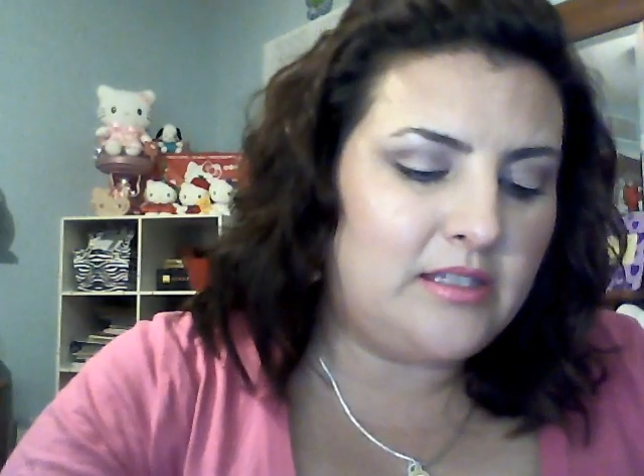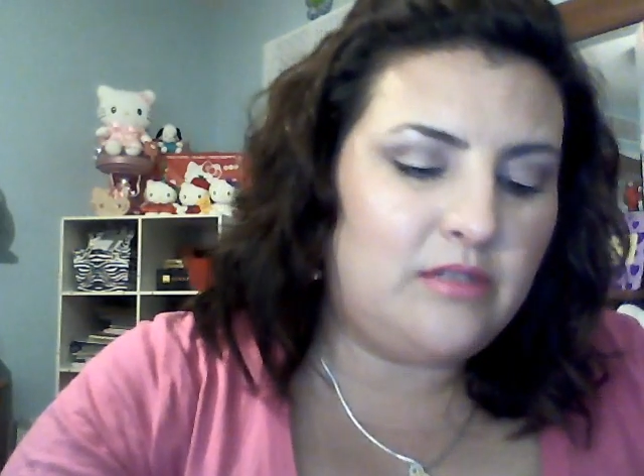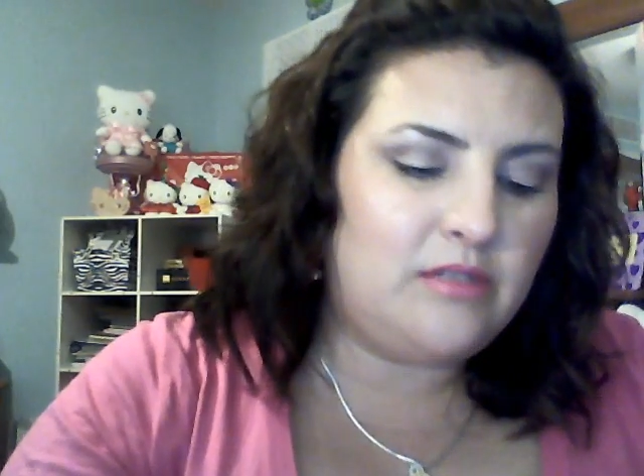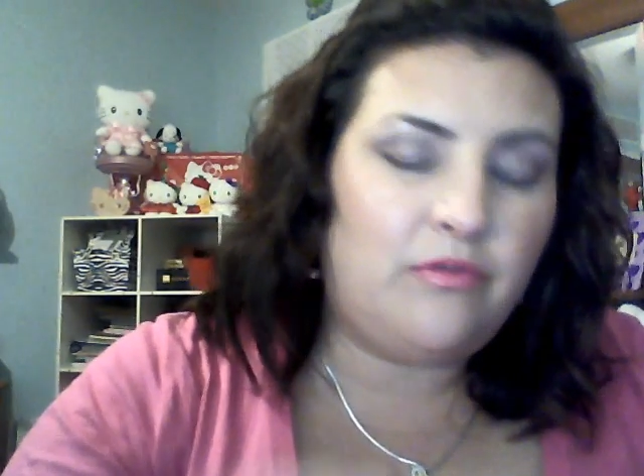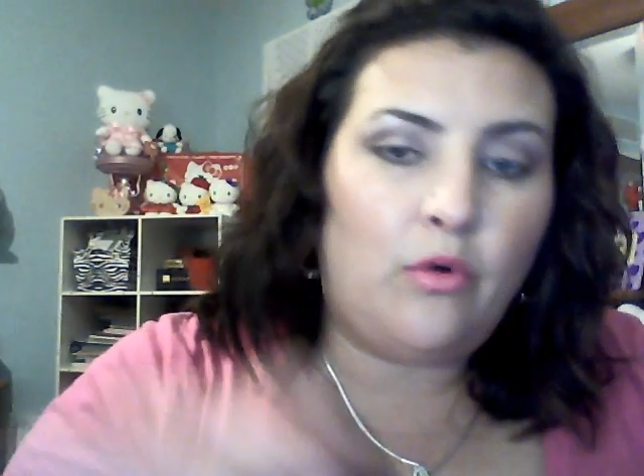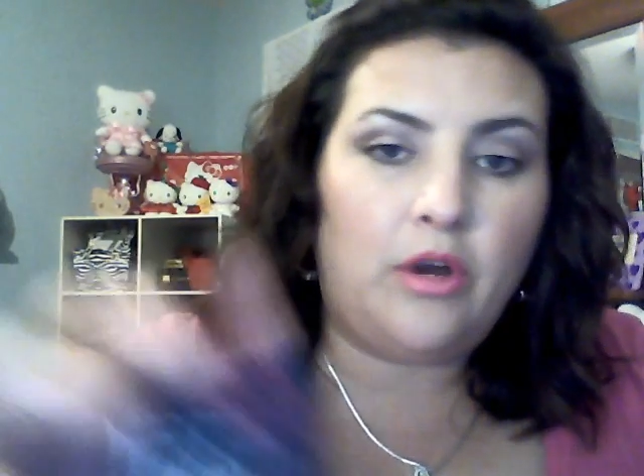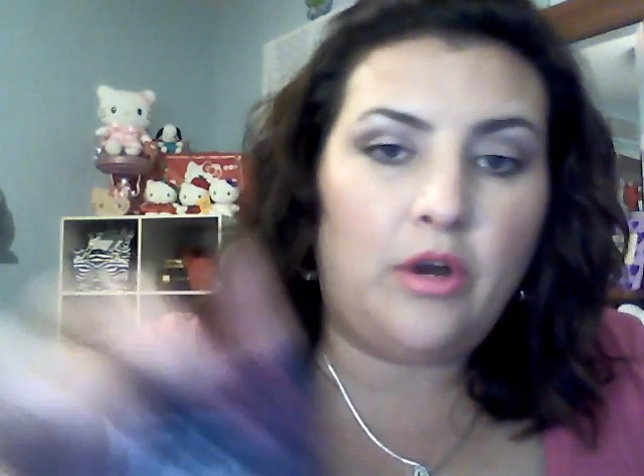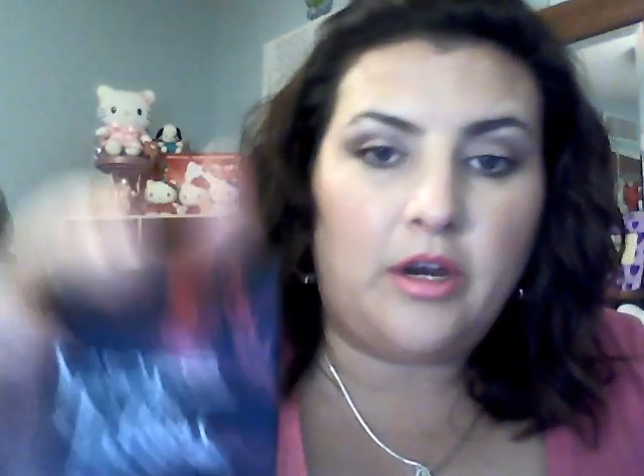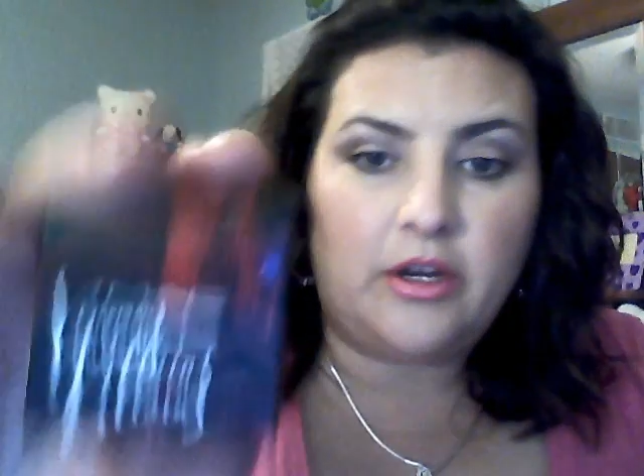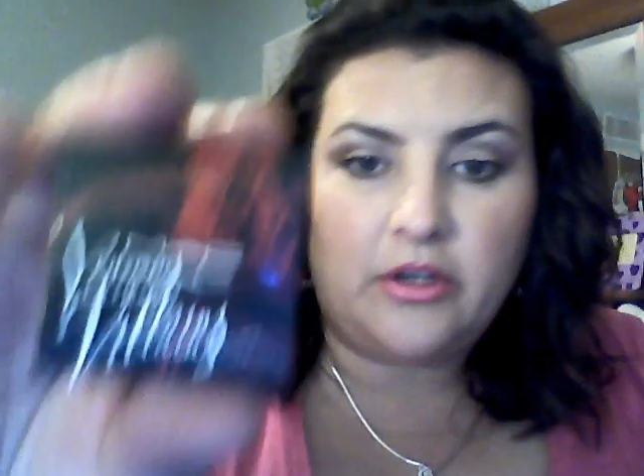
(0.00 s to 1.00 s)
for
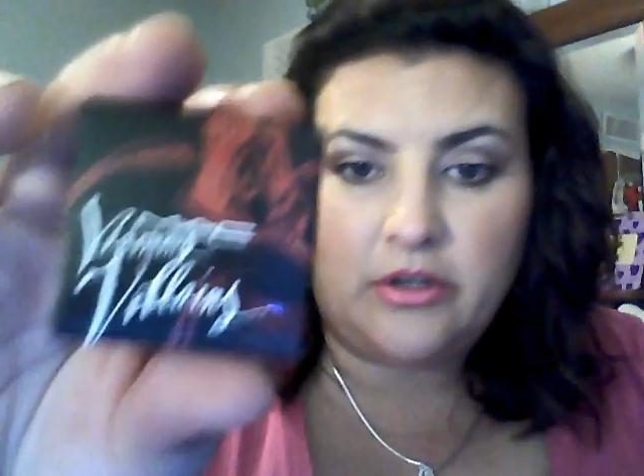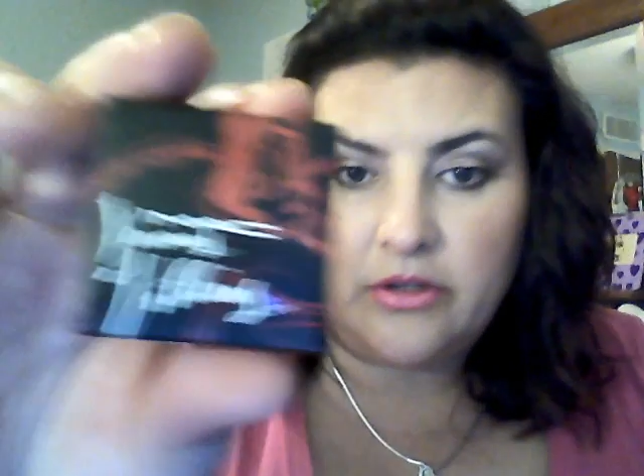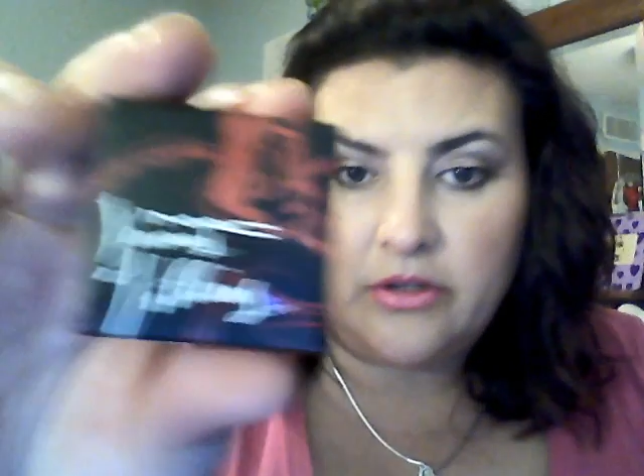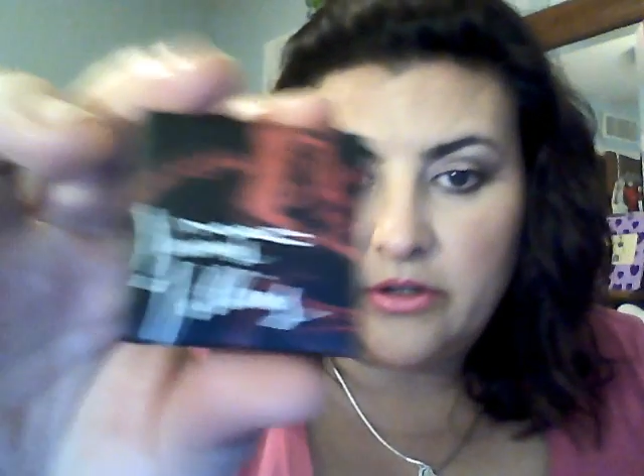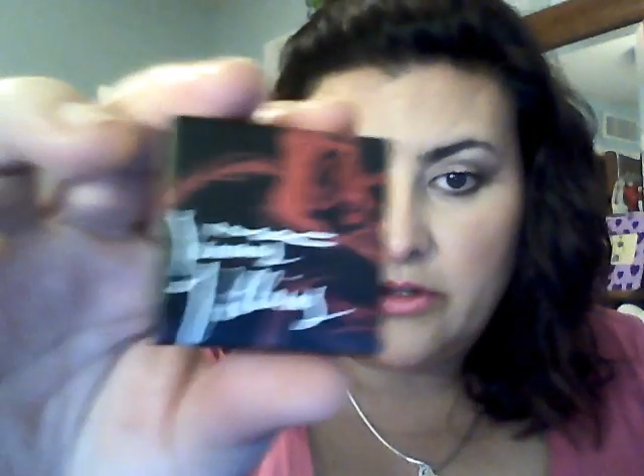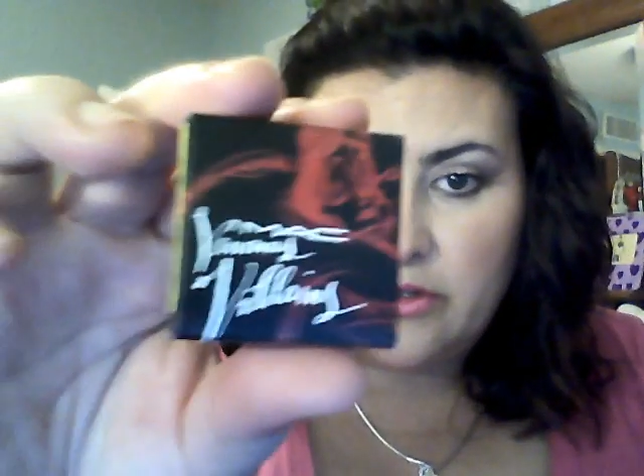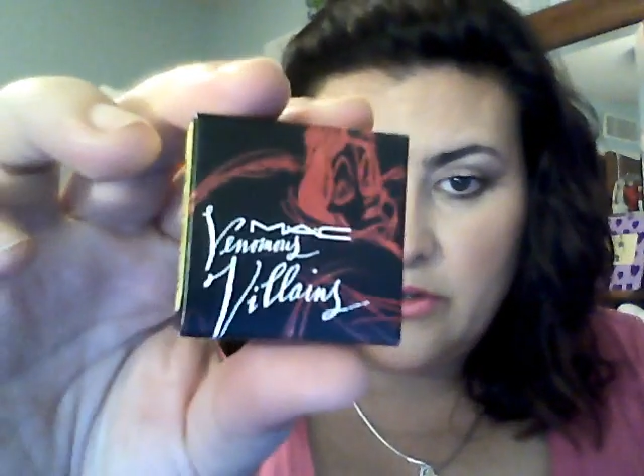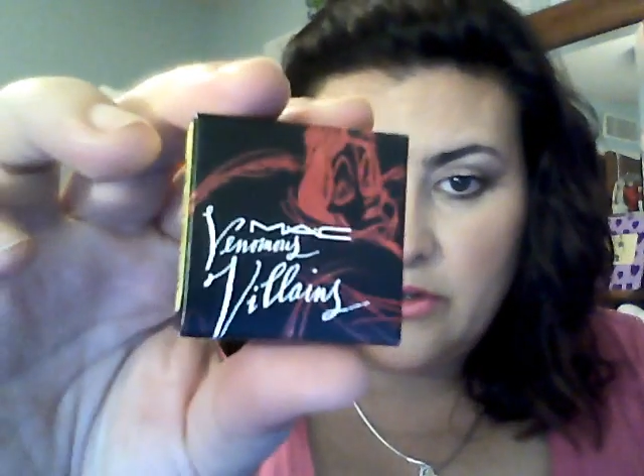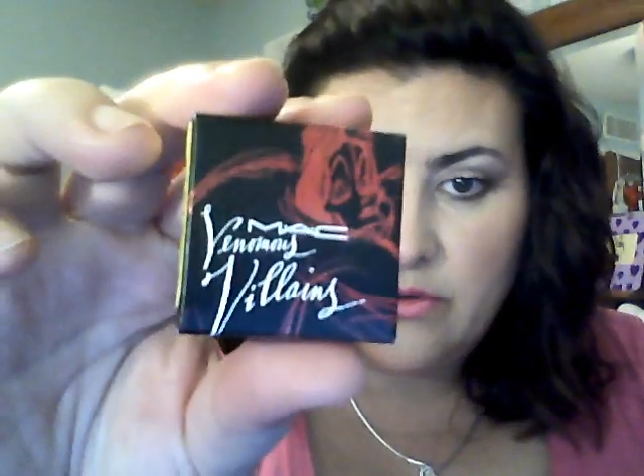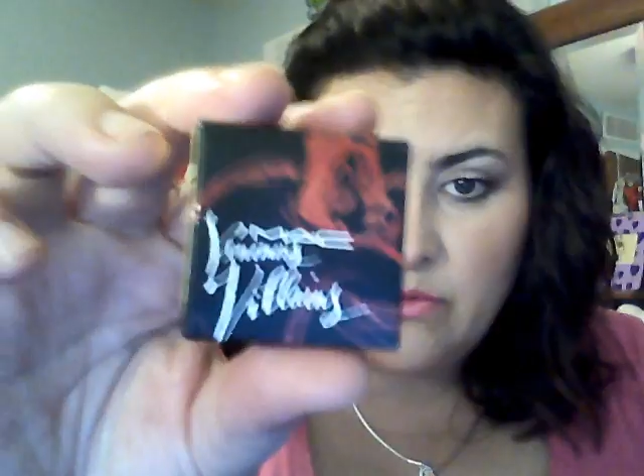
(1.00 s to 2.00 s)

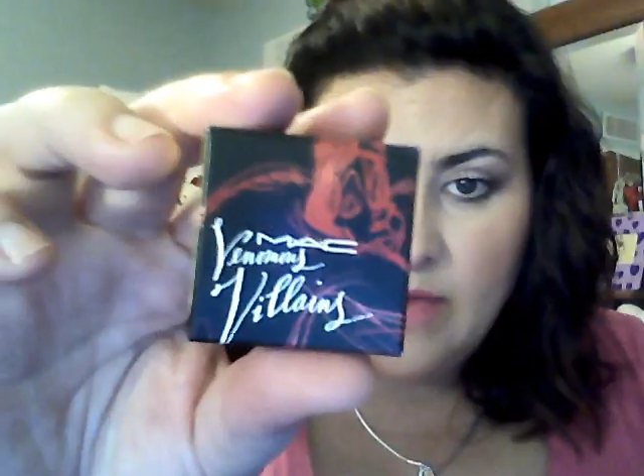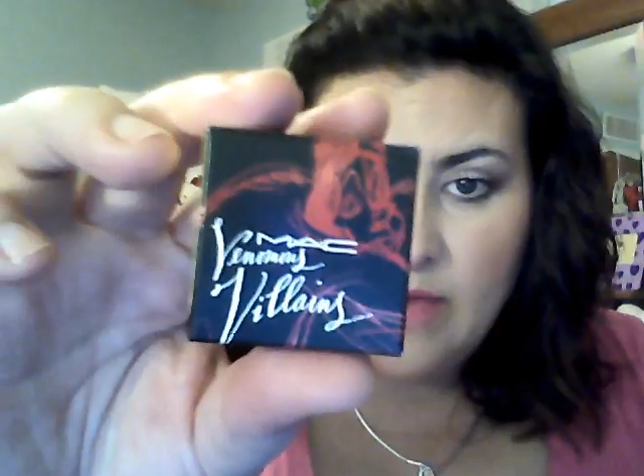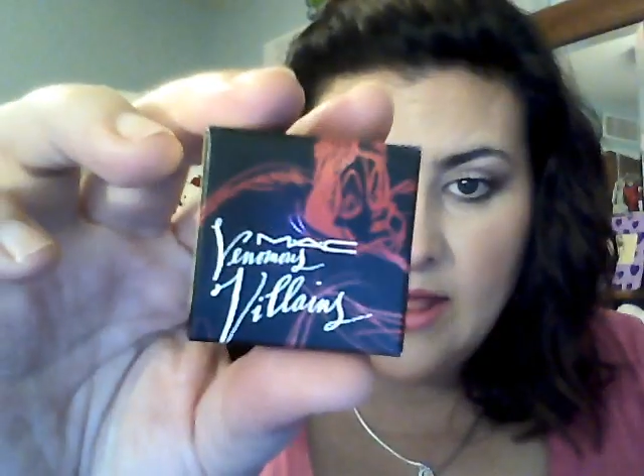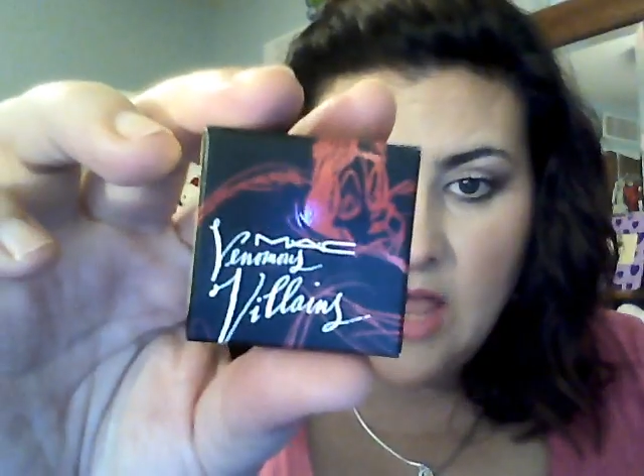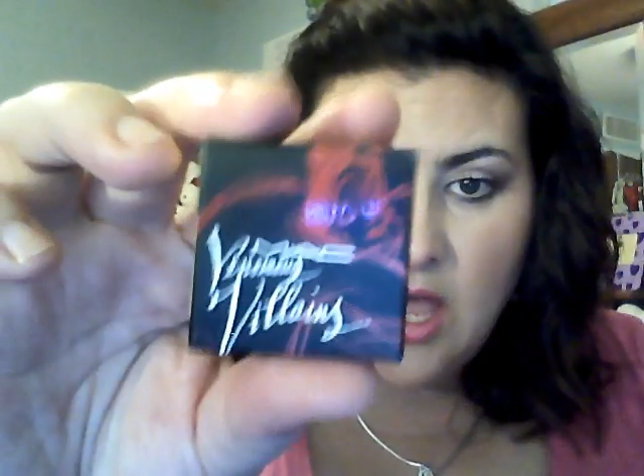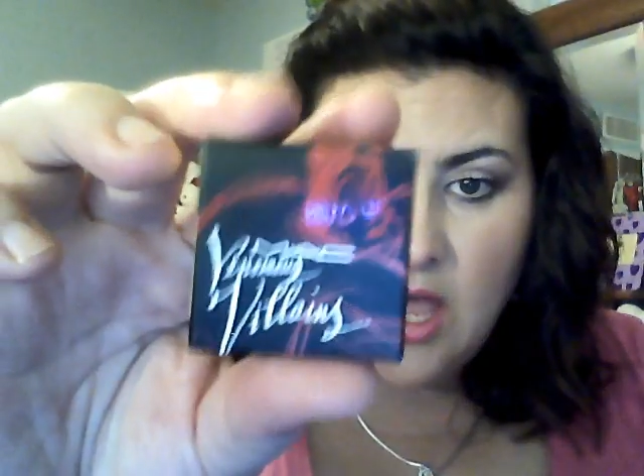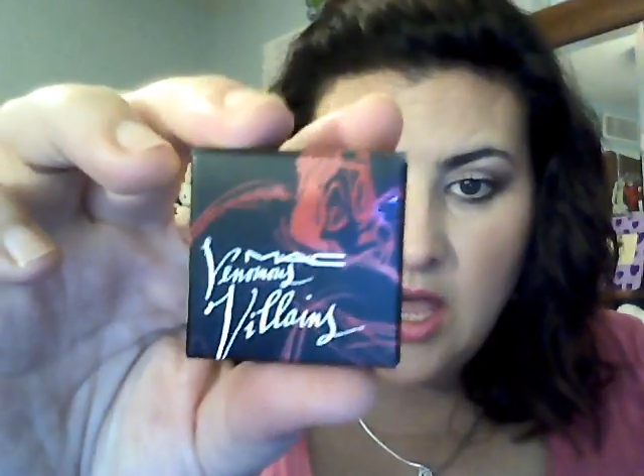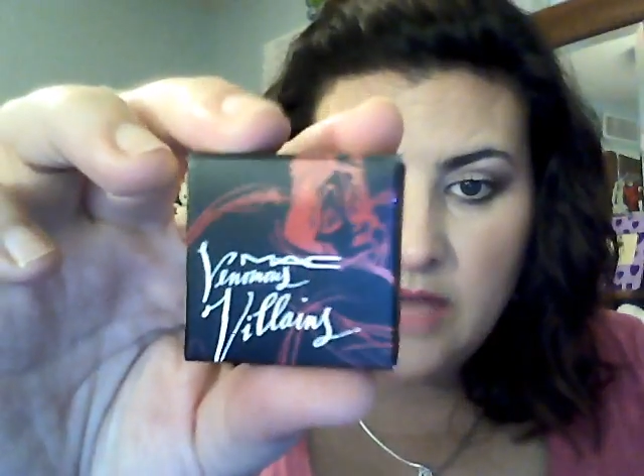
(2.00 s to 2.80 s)
Cruella.